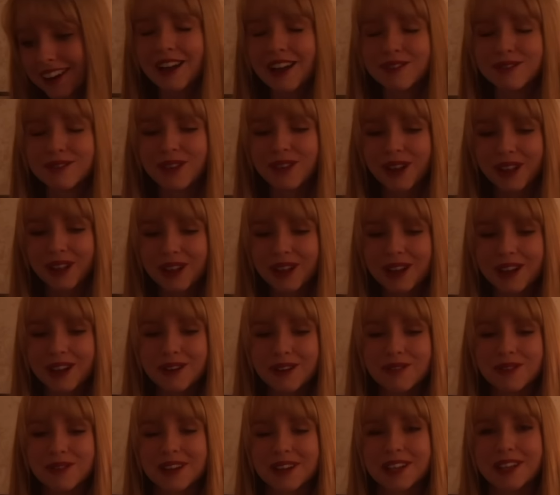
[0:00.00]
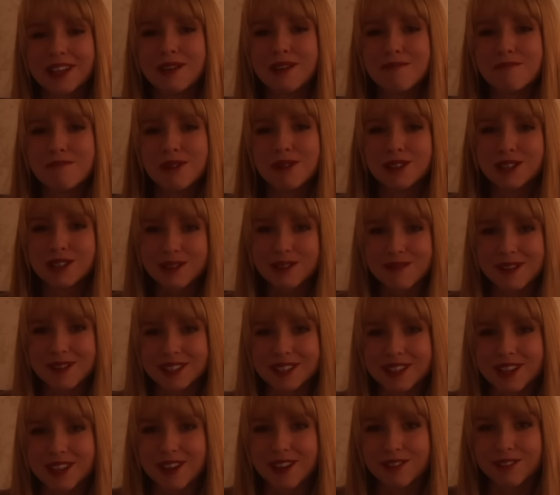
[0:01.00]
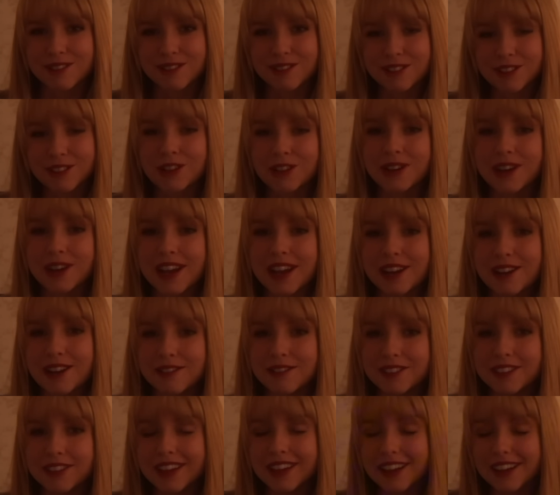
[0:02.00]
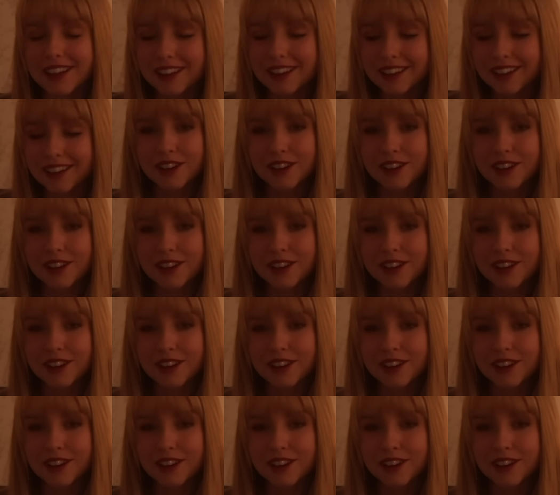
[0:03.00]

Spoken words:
I really want to keep pushing myself creatively.